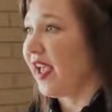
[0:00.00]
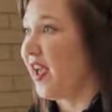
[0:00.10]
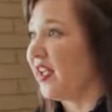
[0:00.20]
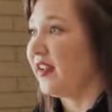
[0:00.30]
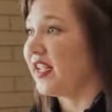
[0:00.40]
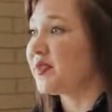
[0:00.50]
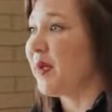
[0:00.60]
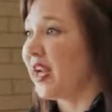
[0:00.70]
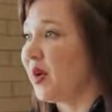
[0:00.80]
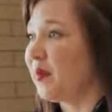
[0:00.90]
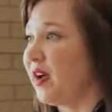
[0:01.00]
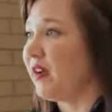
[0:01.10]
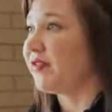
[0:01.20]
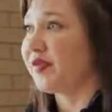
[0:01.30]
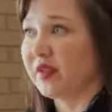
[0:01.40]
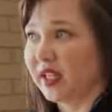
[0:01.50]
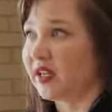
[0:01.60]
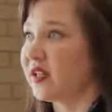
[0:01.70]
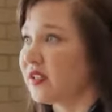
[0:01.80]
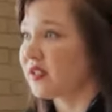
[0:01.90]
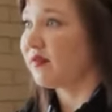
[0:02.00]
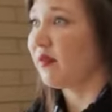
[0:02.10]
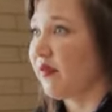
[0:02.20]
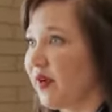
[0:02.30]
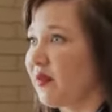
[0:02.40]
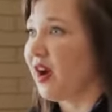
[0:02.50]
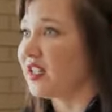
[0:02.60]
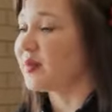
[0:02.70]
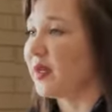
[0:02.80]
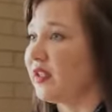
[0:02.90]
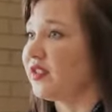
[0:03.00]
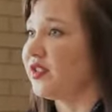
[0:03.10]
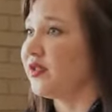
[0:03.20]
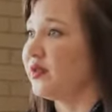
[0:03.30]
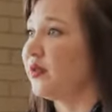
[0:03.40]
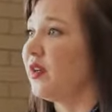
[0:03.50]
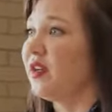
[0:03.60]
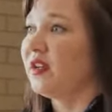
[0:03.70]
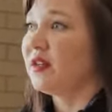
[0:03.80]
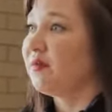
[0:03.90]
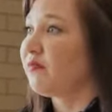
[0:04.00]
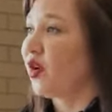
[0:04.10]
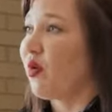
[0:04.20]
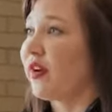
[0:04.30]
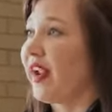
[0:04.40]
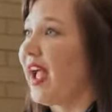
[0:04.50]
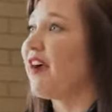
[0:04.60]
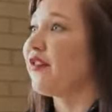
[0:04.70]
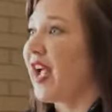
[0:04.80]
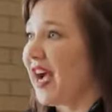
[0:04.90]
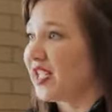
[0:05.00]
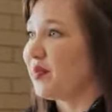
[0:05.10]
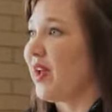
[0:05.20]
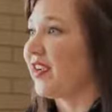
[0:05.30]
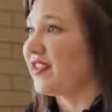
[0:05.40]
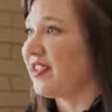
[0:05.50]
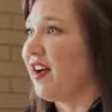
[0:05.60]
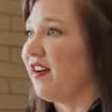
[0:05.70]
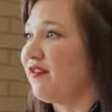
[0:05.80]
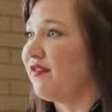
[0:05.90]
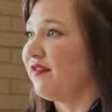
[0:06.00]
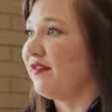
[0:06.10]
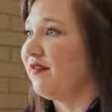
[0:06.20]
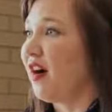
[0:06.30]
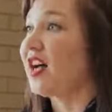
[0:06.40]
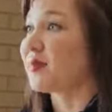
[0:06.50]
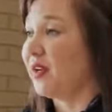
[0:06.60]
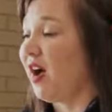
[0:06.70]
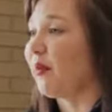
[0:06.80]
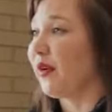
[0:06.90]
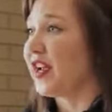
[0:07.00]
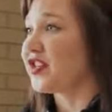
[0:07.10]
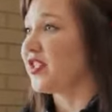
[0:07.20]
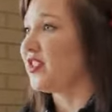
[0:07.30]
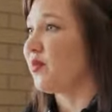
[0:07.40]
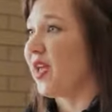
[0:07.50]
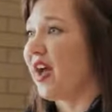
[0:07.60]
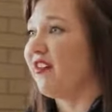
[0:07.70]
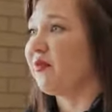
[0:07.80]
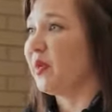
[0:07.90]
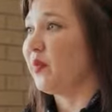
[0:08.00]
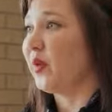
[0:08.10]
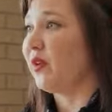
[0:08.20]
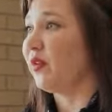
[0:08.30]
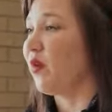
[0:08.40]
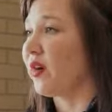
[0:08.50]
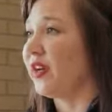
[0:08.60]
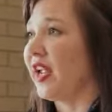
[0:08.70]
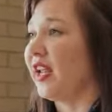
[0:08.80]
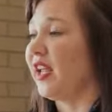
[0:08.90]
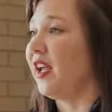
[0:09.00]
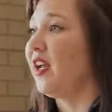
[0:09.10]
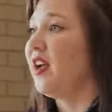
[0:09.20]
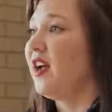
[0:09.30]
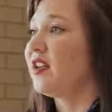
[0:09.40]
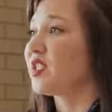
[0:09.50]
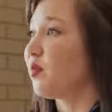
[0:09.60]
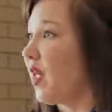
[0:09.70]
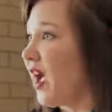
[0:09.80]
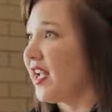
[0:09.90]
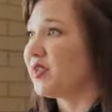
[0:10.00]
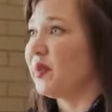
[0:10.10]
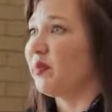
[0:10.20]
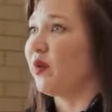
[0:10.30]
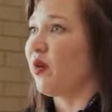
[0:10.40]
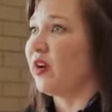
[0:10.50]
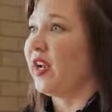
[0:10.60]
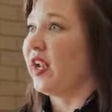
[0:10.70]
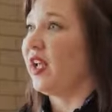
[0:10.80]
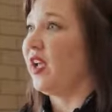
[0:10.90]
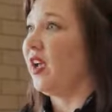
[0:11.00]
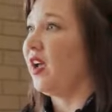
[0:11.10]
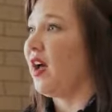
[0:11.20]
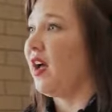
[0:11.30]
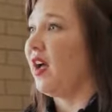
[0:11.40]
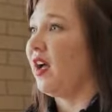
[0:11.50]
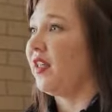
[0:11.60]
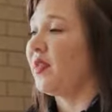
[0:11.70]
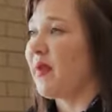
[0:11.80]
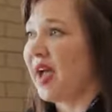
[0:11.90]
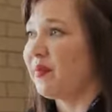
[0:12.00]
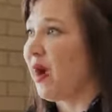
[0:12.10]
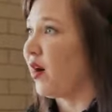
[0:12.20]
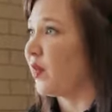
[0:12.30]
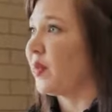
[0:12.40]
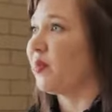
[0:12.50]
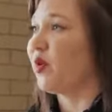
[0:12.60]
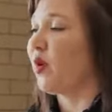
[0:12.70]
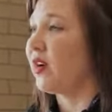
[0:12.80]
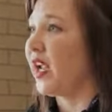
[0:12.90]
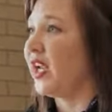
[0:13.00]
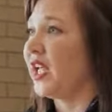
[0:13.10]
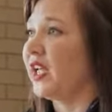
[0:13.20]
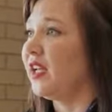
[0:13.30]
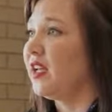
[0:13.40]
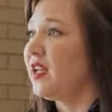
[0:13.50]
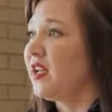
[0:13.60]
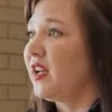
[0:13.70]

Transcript: and it's made up of different leaders from the hospital to coordinate every aspect of hospital operations. We have people coordinating supplies, people coordinating the manpower, people coordinating